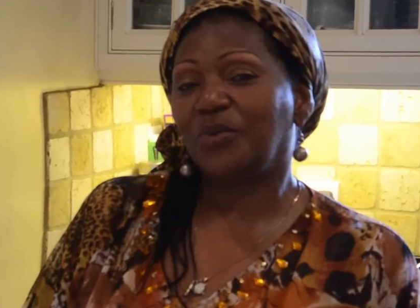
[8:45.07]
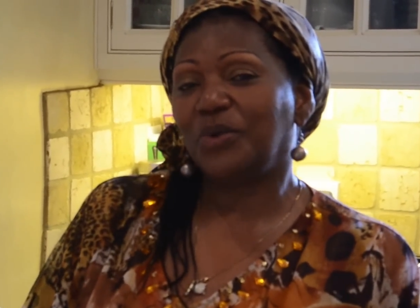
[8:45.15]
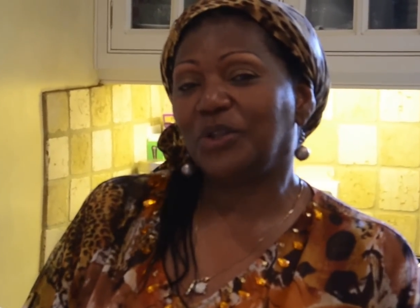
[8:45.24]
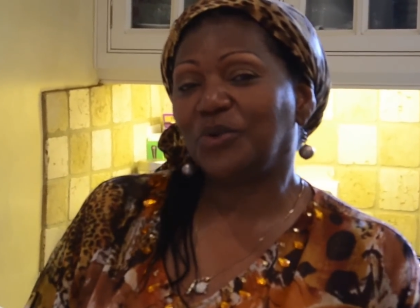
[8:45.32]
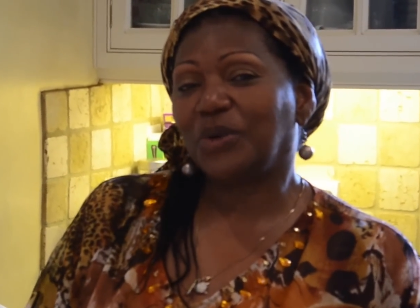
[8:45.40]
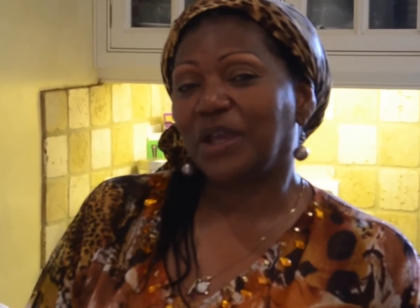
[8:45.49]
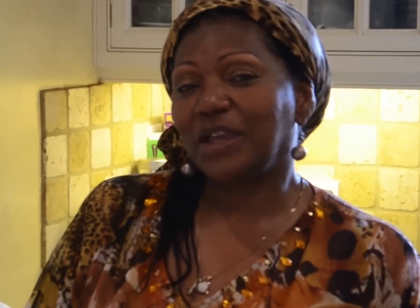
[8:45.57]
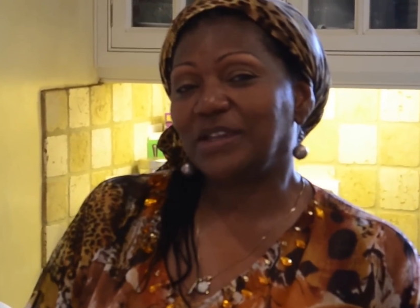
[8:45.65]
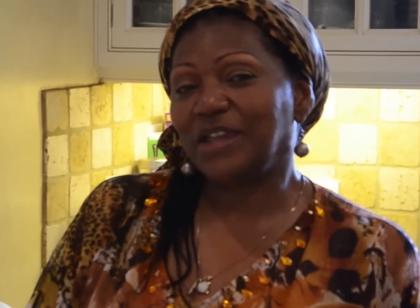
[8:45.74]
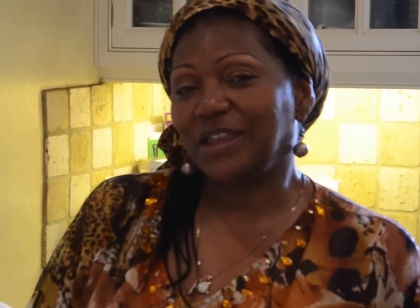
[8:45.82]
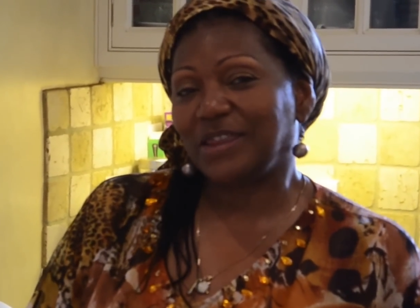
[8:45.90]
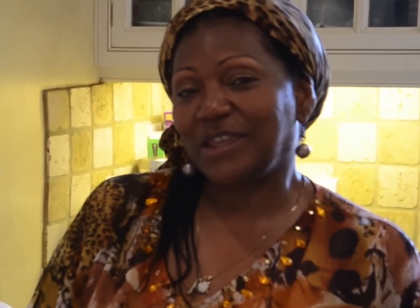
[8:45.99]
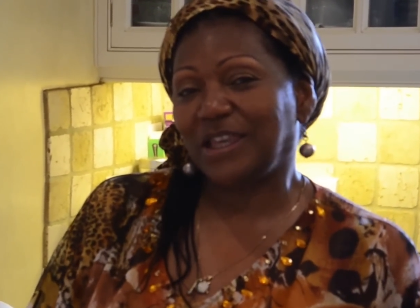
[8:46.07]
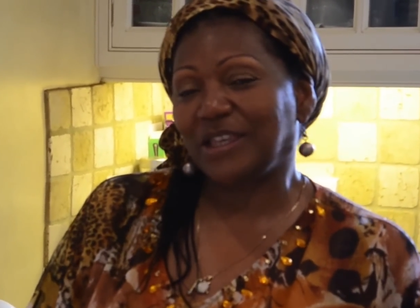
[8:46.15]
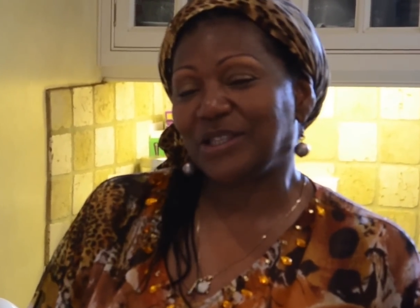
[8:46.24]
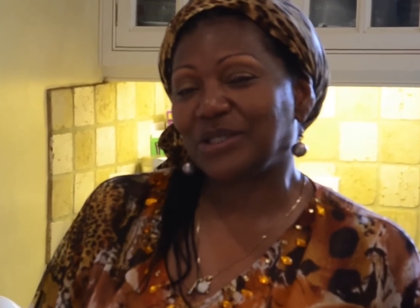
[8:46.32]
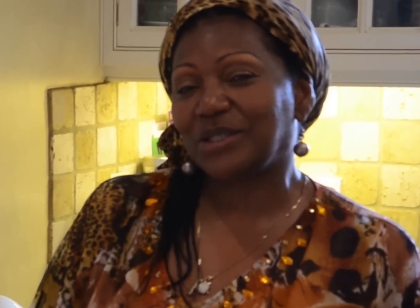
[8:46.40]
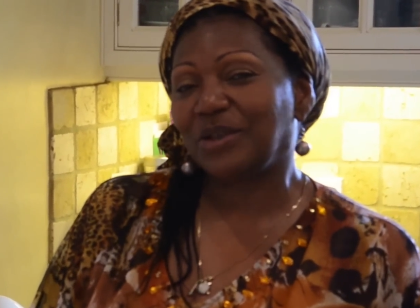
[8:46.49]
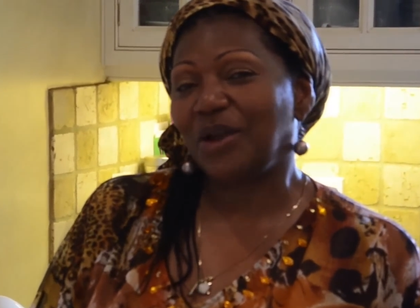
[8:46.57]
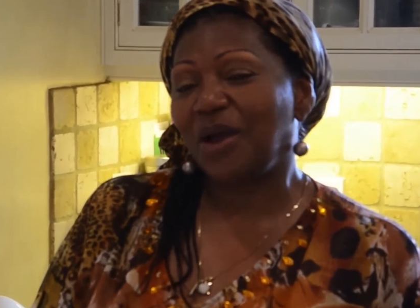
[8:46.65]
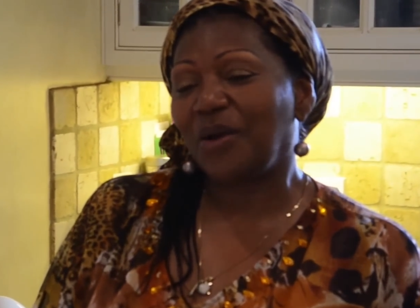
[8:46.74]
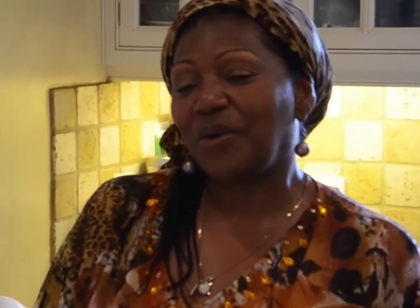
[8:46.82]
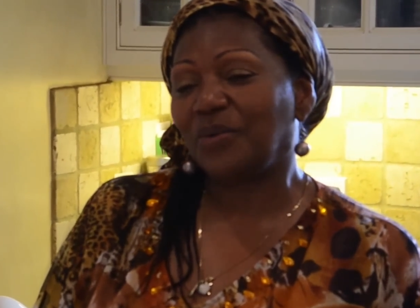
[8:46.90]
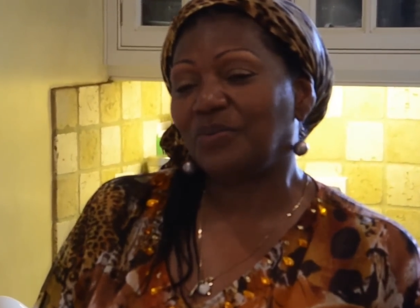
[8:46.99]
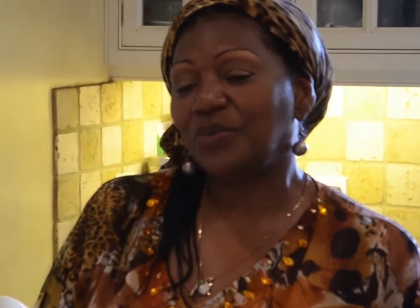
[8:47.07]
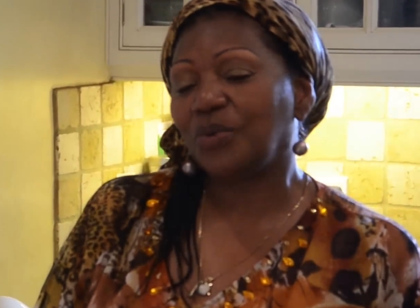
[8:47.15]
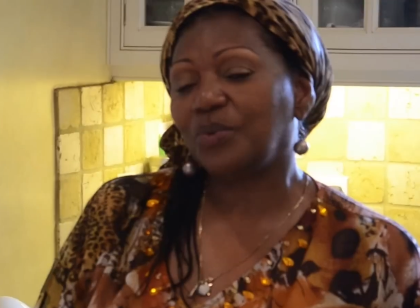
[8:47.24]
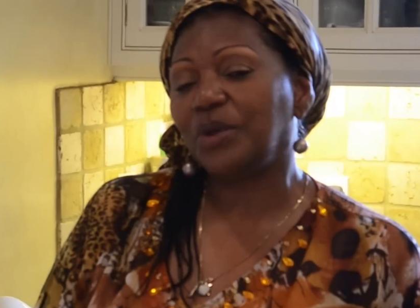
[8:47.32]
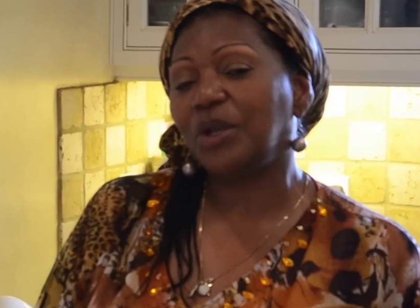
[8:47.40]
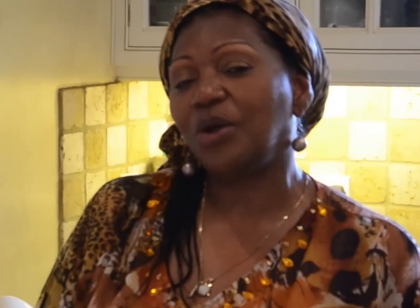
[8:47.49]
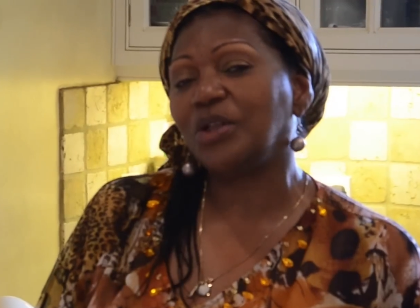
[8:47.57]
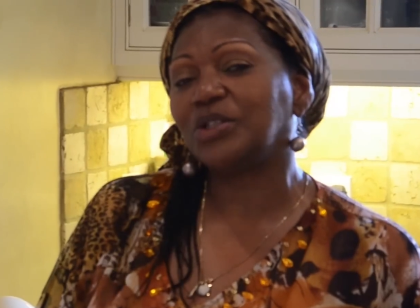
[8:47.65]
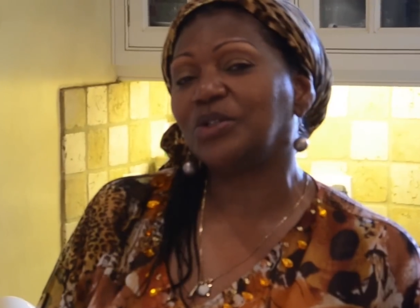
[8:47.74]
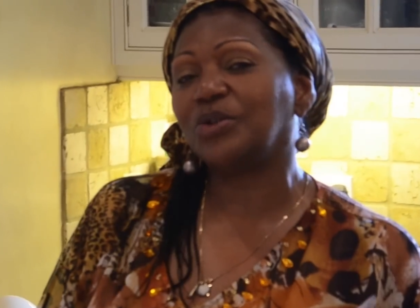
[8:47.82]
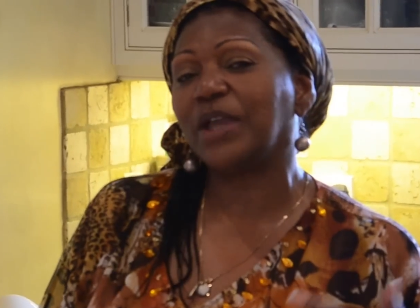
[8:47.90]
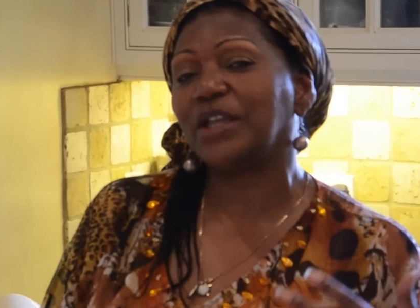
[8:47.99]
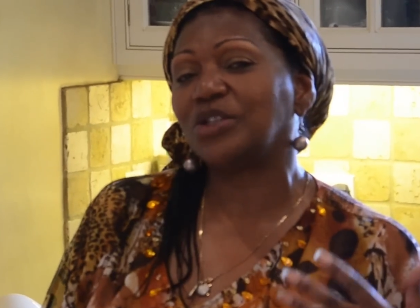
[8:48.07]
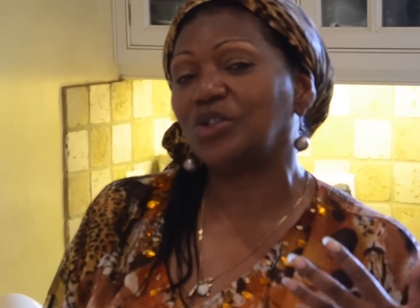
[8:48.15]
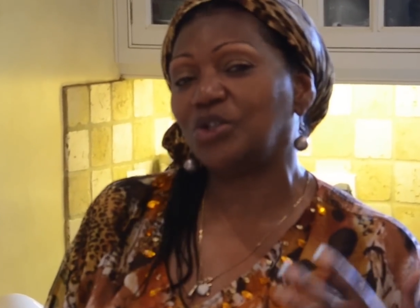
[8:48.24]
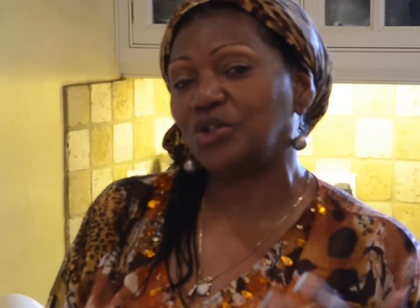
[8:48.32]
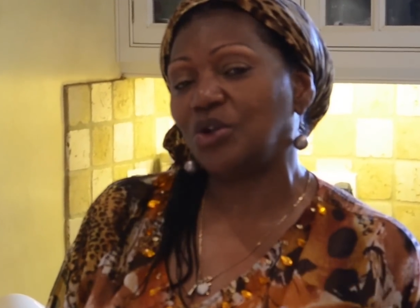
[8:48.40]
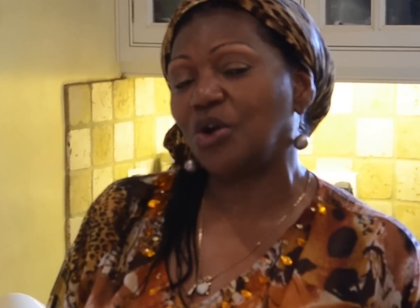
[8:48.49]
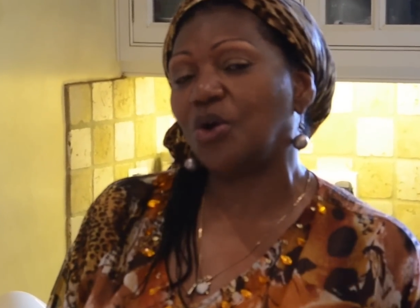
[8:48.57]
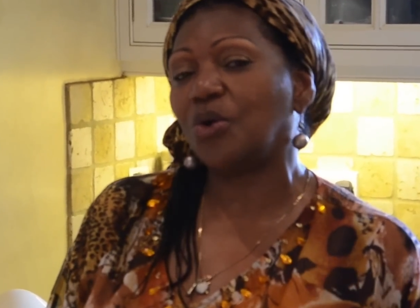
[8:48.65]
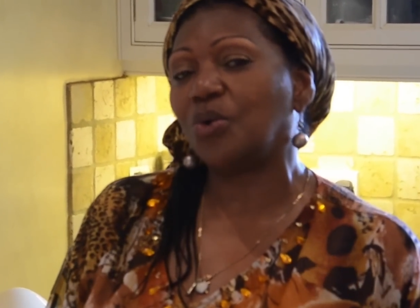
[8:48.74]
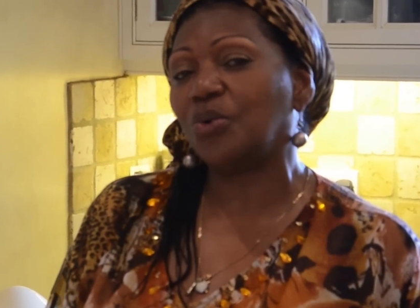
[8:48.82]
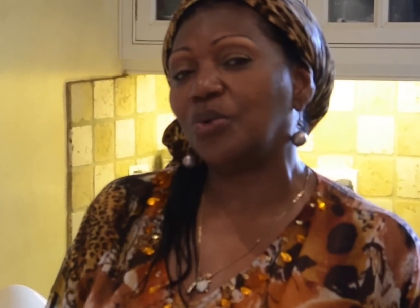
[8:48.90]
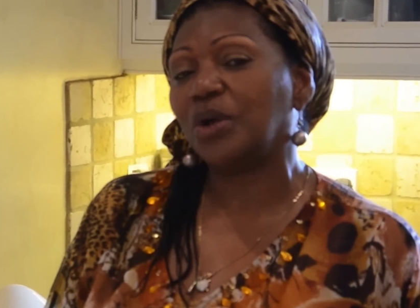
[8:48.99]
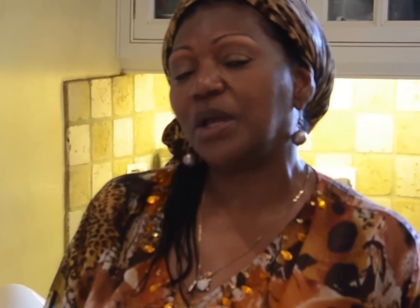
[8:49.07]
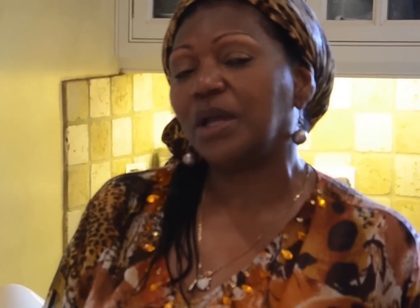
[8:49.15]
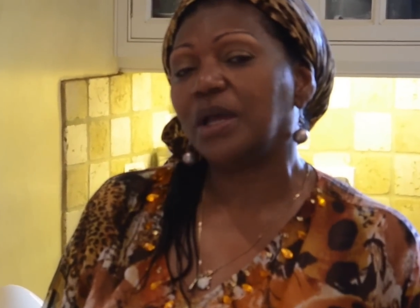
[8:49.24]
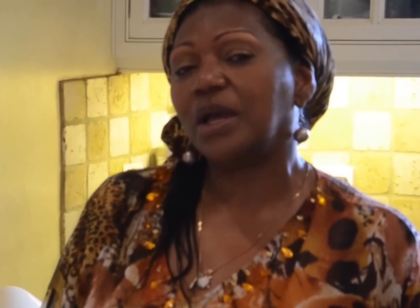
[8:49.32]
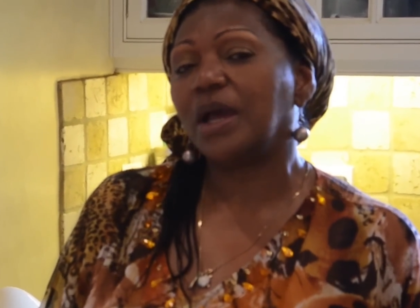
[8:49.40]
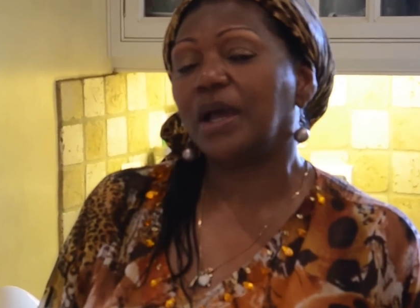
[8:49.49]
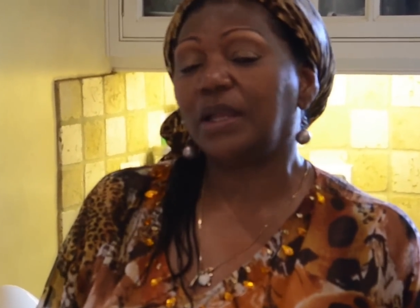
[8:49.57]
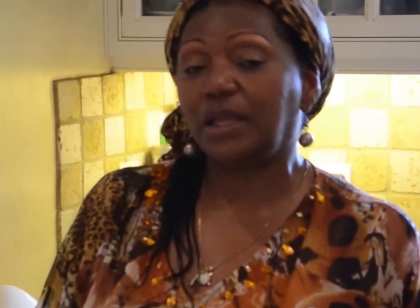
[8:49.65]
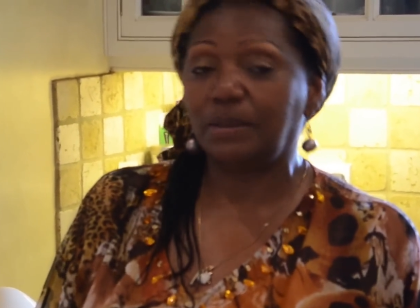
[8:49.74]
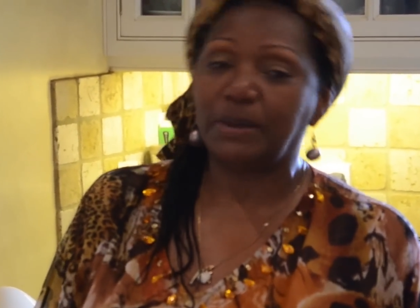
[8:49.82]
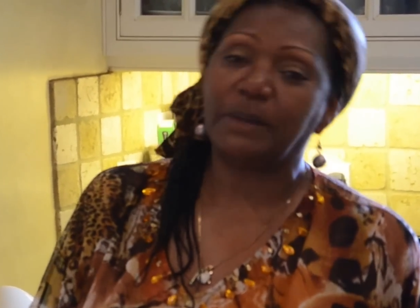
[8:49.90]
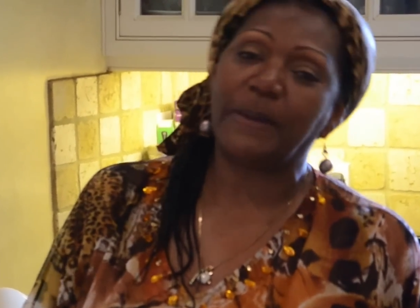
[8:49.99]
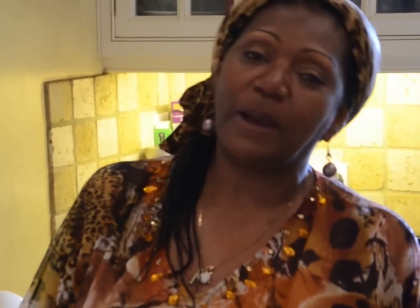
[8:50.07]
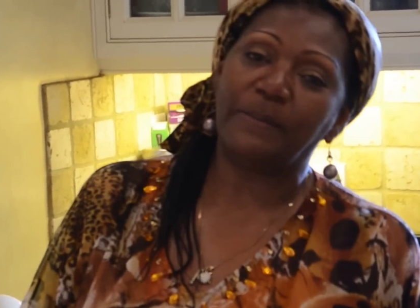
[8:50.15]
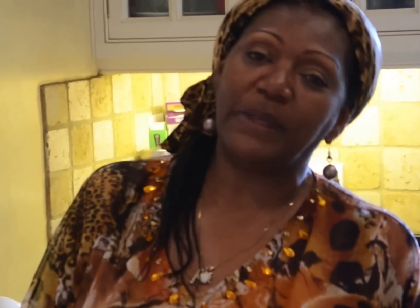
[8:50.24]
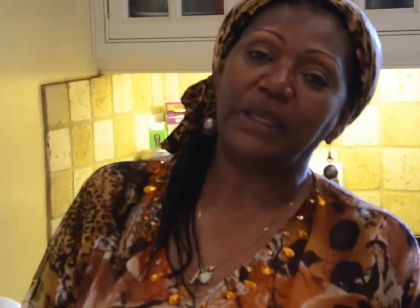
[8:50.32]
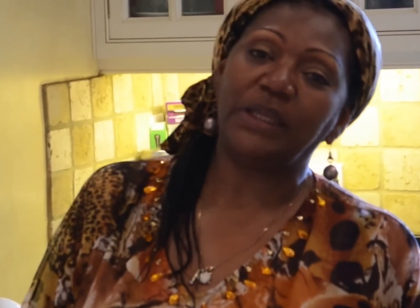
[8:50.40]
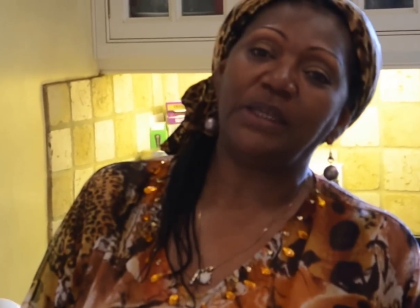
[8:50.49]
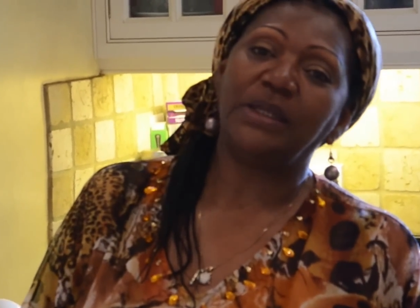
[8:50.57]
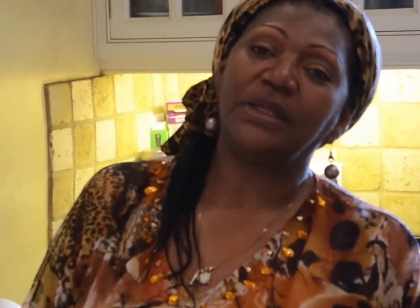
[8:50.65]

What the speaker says: will get this will also get to know a little bit about me,